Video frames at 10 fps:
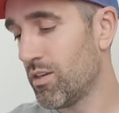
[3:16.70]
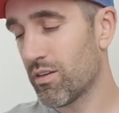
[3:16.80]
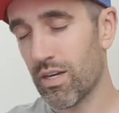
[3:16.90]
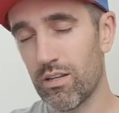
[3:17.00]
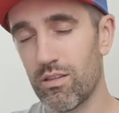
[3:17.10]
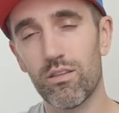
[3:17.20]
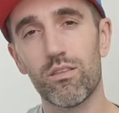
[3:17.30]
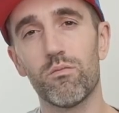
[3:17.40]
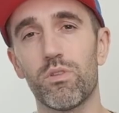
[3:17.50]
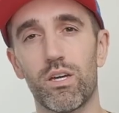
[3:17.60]
You can kind of think of
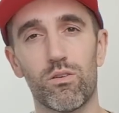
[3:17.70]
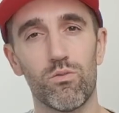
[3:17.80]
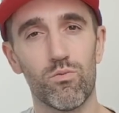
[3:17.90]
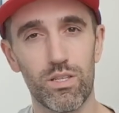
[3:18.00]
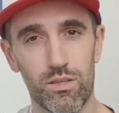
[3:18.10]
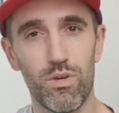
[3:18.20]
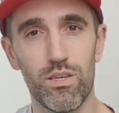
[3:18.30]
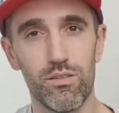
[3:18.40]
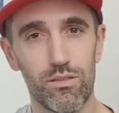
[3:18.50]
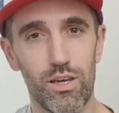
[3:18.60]
them like
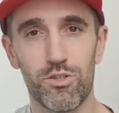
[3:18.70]
recipes.